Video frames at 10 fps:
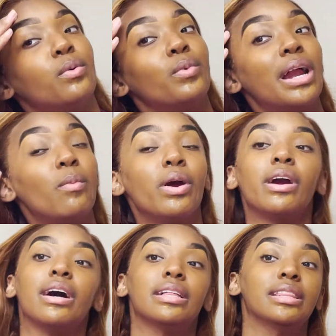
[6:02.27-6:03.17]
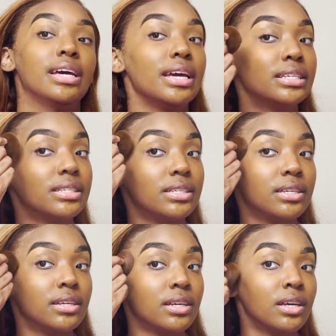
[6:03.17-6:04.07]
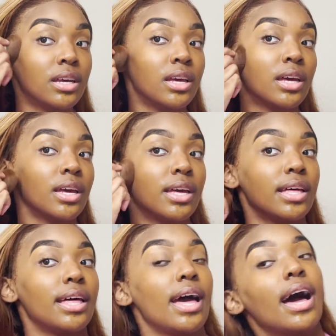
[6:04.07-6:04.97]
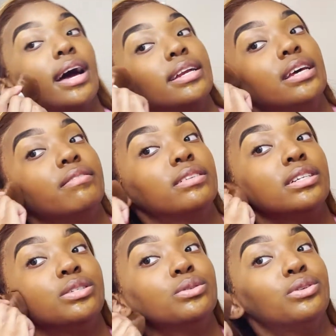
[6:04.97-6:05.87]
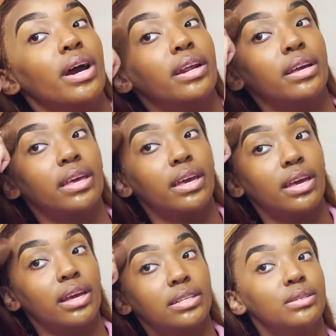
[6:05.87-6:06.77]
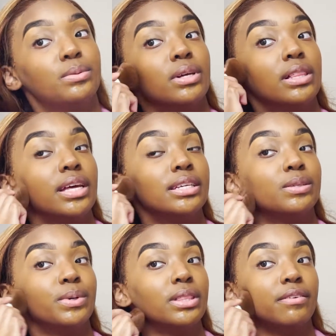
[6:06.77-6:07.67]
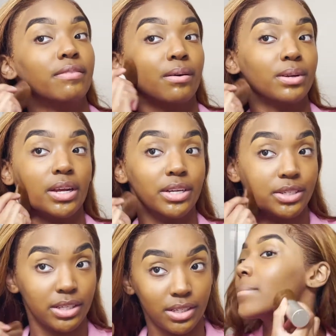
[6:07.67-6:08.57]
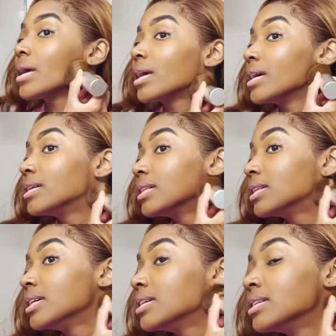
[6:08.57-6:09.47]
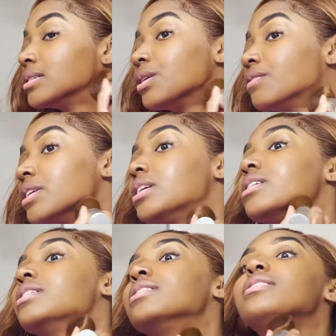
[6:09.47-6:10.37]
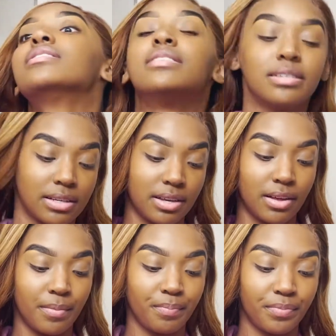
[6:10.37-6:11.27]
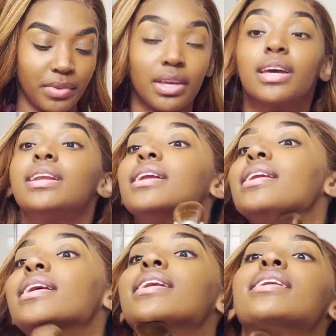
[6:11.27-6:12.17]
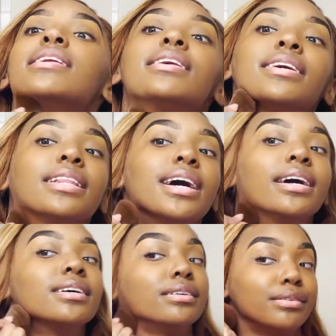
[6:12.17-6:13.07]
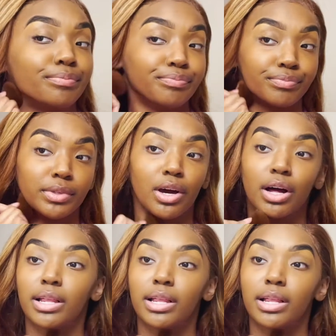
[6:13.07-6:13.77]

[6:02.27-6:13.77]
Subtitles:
When I'm wearing a lace, I definitely do try to get into the lace with the foundation. Get in the lace over here, in the neck, like all of